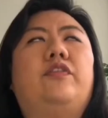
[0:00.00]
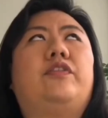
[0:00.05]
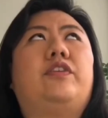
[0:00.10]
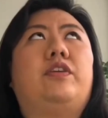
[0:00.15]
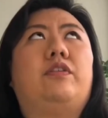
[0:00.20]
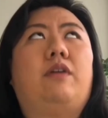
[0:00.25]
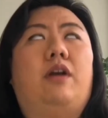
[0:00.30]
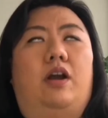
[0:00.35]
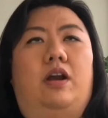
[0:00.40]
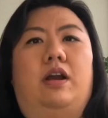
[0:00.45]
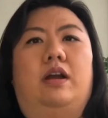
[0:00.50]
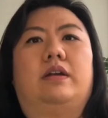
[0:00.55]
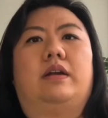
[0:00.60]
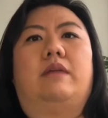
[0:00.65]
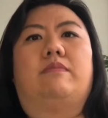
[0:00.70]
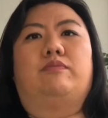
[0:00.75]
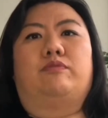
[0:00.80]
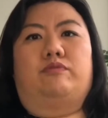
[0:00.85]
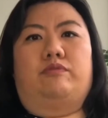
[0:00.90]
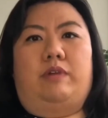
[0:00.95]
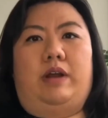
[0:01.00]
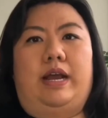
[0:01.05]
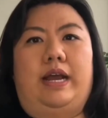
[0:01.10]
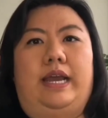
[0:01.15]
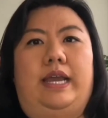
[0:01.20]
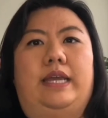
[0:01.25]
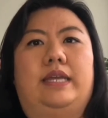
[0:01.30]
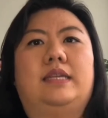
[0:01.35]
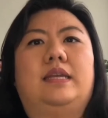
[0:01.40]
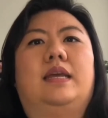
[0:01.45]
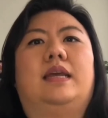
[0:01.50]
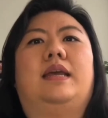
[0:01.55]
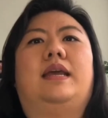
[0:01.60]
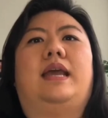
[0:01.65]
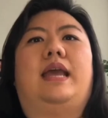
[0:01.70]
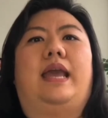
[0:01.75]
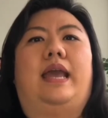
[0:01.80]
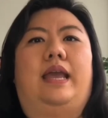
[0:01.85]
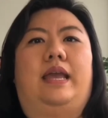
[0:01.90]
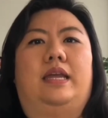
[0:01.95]
you are a bride
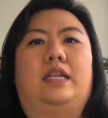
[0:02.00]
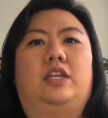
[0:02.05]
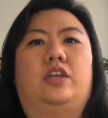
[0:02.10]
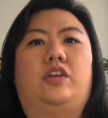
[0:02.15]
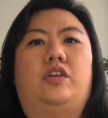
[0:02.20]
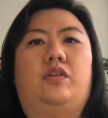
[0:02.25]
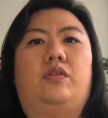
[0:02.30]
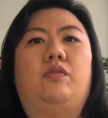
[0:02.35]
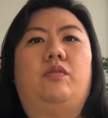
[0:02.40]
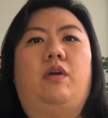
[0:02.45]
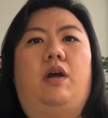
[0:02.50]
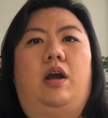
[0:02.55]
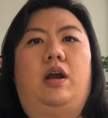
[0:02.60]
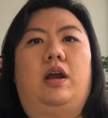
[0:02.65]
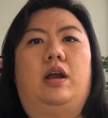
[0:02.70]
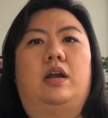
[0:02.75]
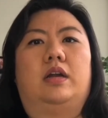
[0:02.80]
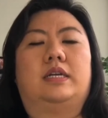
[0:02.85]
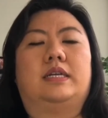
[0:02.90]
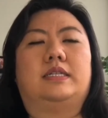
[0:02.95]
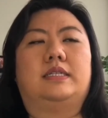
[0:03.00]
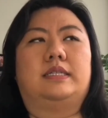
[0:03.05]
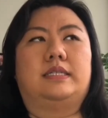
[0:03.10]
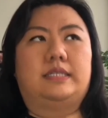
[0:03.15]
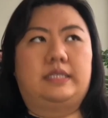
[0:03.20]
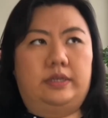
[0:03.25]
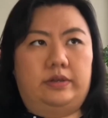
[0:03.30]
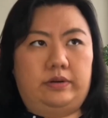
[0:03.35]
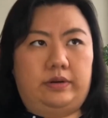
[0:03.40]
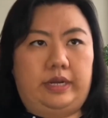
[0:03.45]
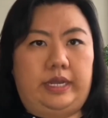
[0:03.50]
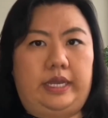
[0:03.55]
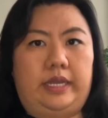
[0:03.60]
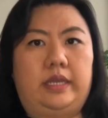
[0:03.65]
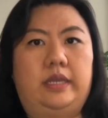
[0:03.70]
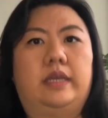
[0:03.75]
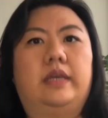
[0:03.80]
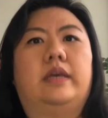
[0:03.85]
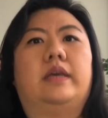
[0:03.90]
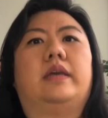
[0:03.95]
and you are
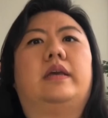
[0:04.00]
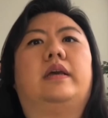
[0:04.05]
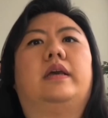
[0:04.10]
considering